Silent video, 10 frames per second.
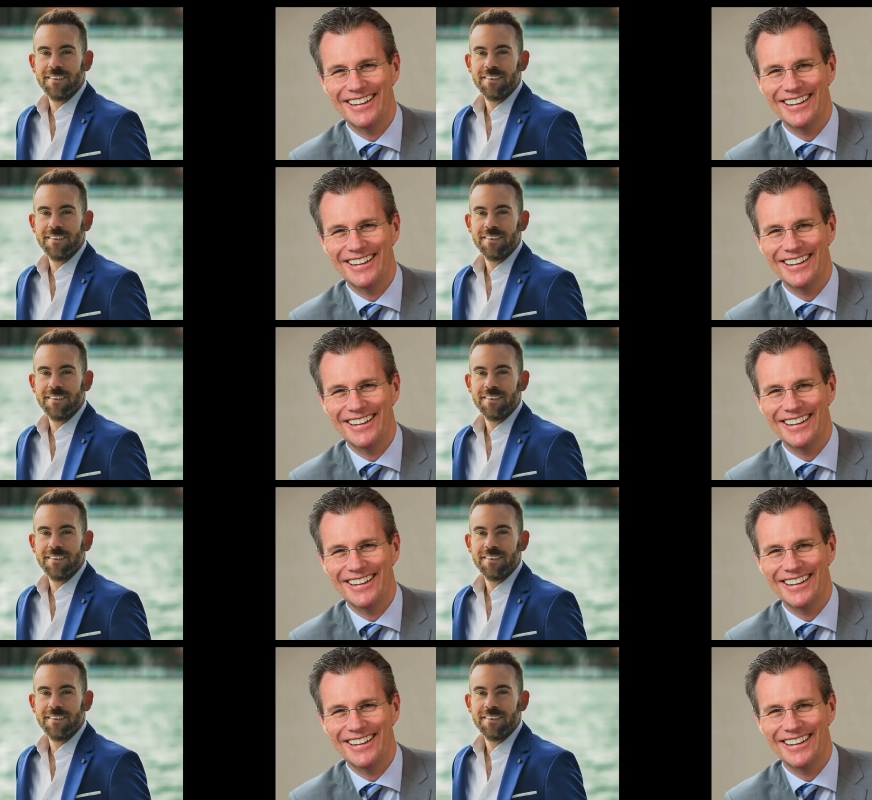
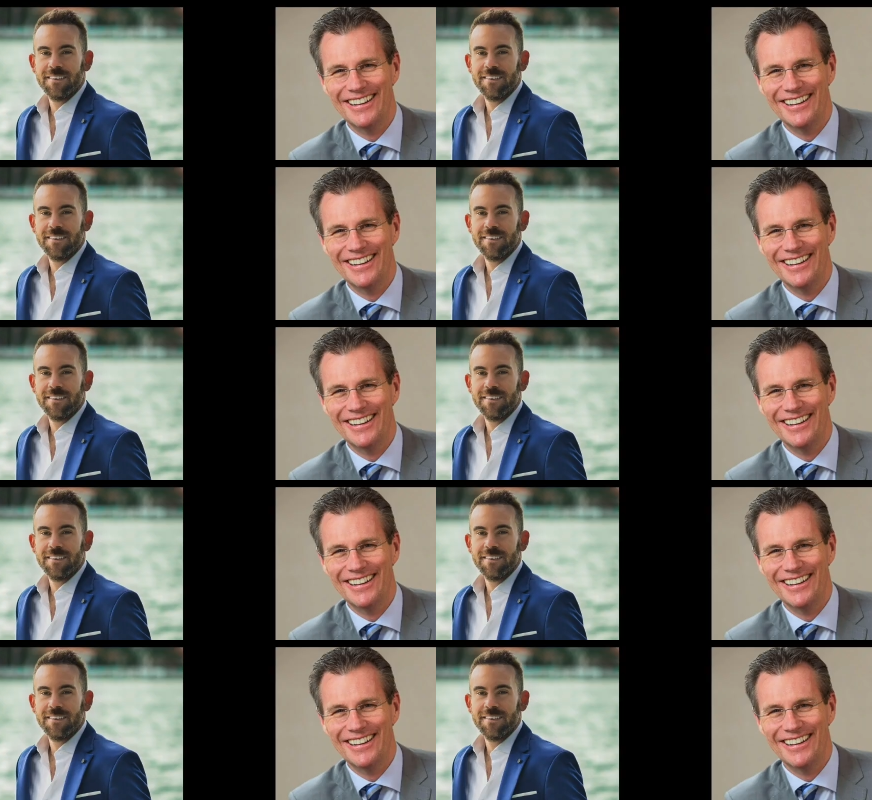
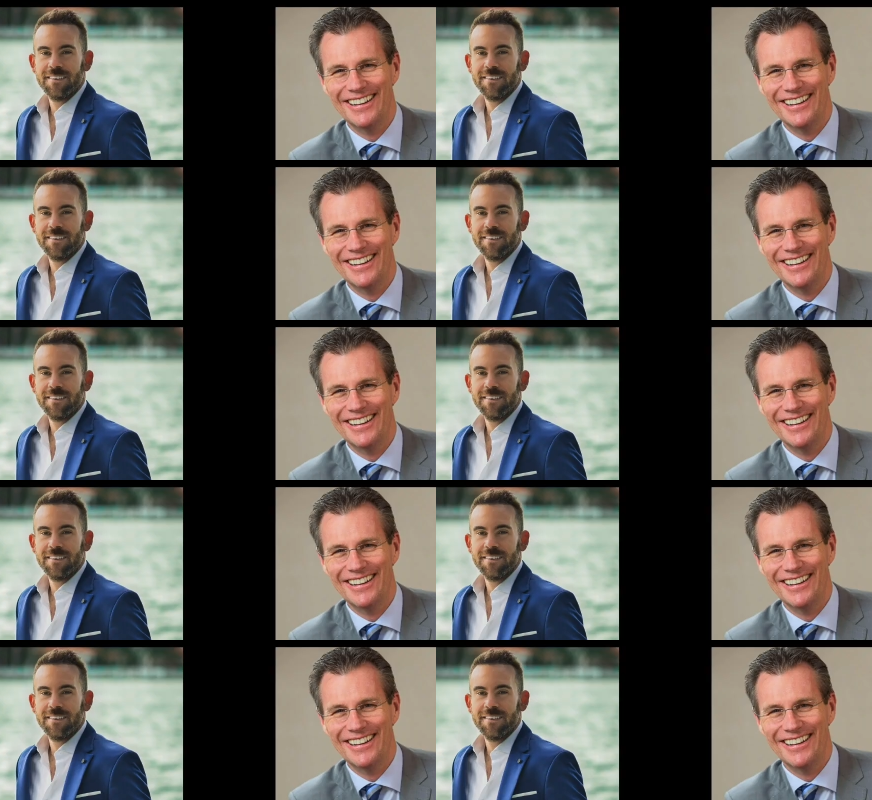
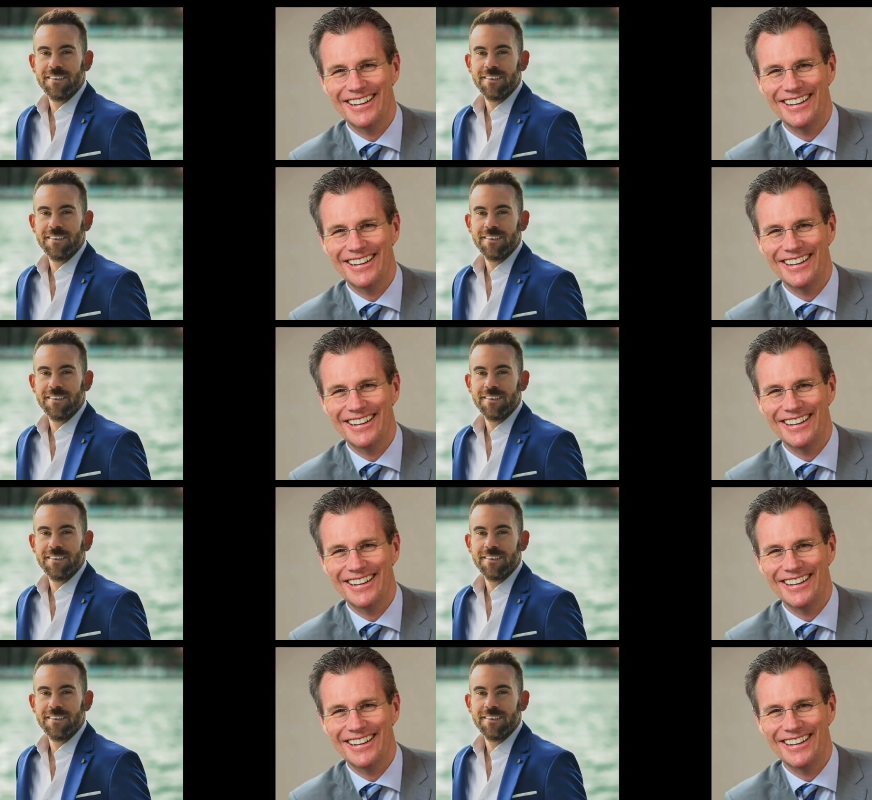(silence)